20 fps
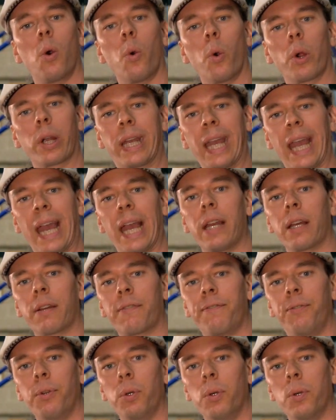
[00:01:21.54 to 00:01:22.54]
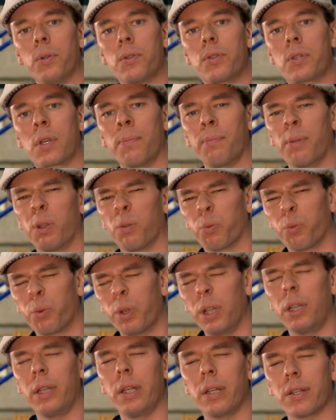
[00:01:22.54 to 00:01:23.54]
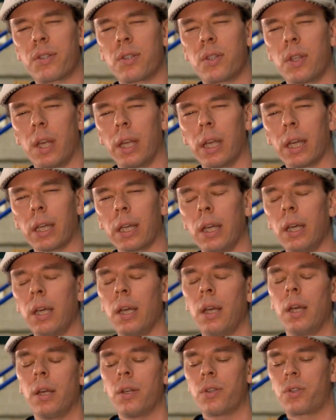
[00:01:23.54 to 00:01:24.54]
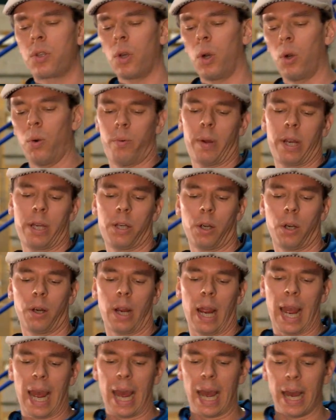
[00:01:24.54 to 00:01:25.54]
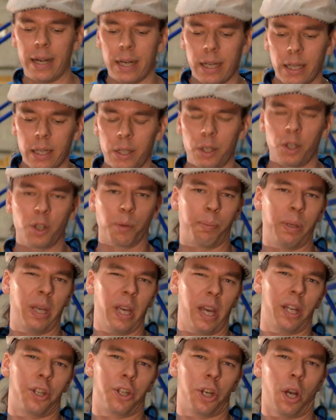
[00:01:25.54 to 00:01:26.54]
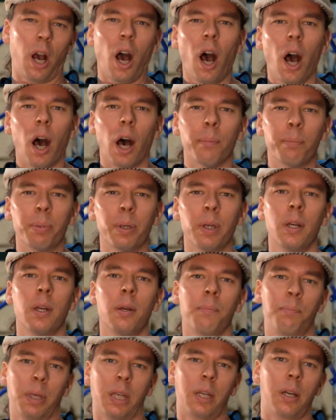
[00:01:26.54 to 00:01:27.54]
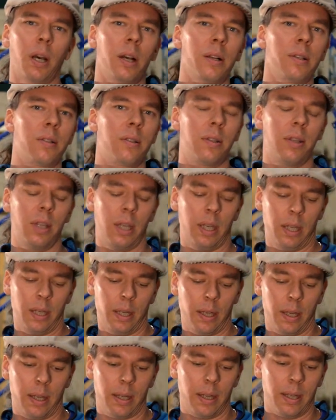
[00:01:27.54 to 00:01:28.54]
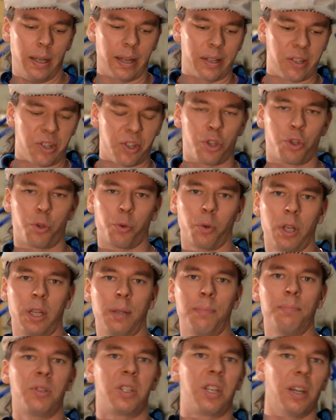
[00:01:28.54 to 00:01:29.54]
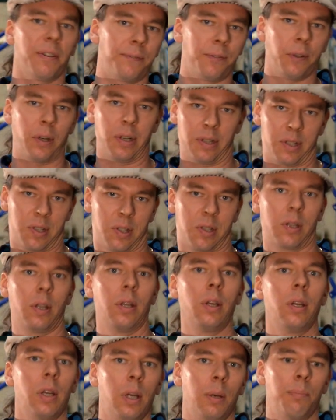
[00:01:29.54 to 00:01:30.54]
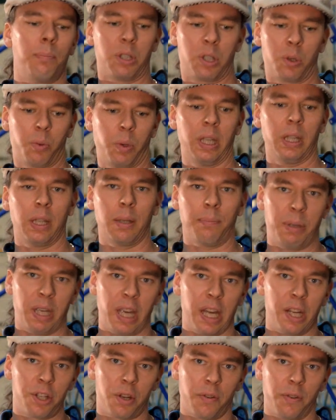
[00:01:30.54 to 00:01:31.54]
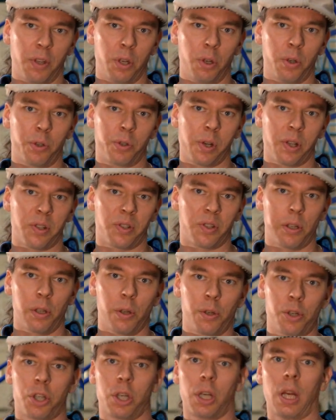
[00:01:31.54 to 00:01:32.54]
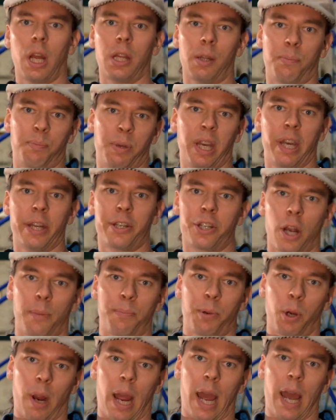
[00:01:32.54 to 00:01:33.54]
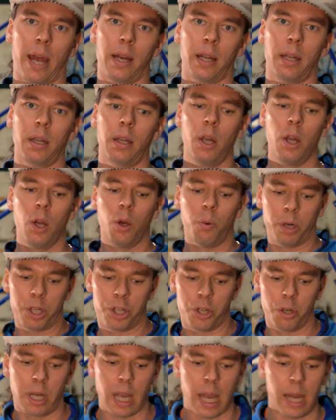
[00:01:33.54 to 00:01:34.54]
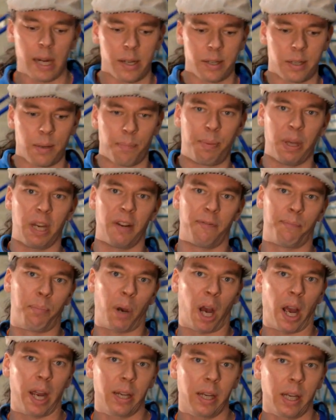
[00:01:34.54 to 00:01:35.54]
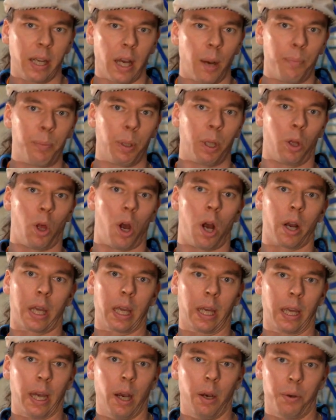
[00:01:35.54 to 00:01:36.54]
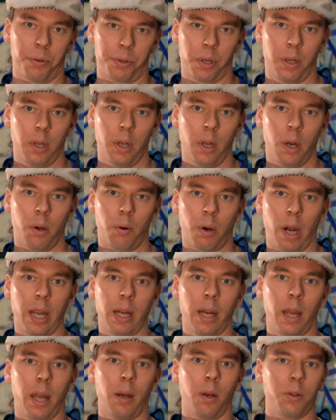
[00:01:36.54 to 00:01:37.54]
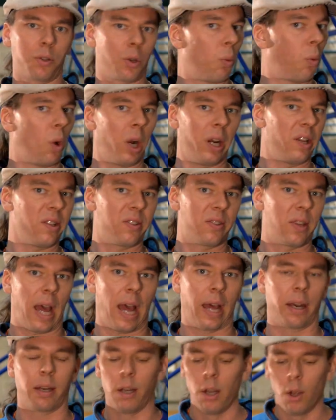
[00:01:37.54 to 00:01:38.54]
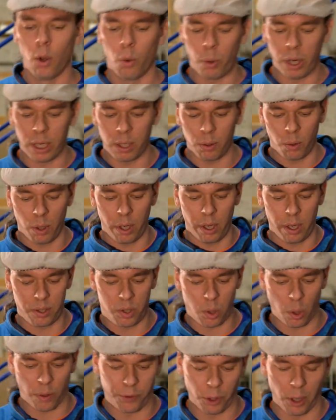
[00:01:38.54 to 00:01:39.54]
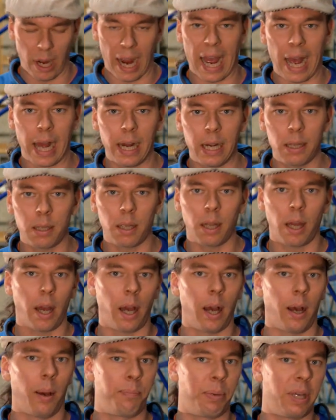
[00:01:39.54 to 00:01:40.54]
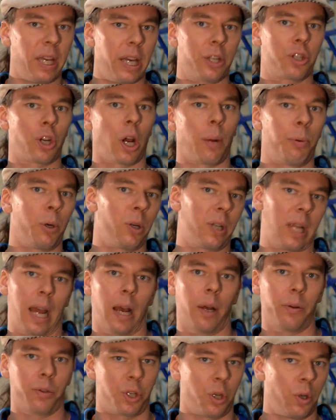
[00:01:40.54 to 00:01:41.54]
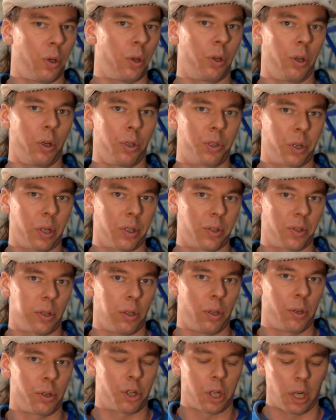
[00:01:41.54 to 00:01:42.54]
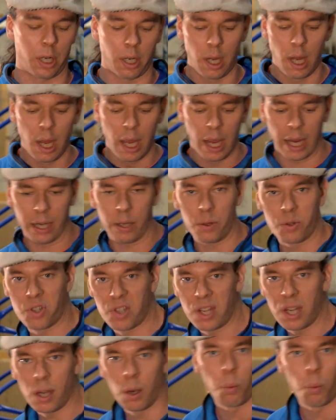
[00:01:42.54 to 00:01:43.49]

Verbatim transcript: organic foods can be really acidic. So when you're adding your pH up, because the extreme difference between the pH of the nutrient solution and the pH up you're adding, what you get is a bit of binding up and locking out, right? And so what is that? When, so if you're adding a pH up or down to your nutrient solution and you see a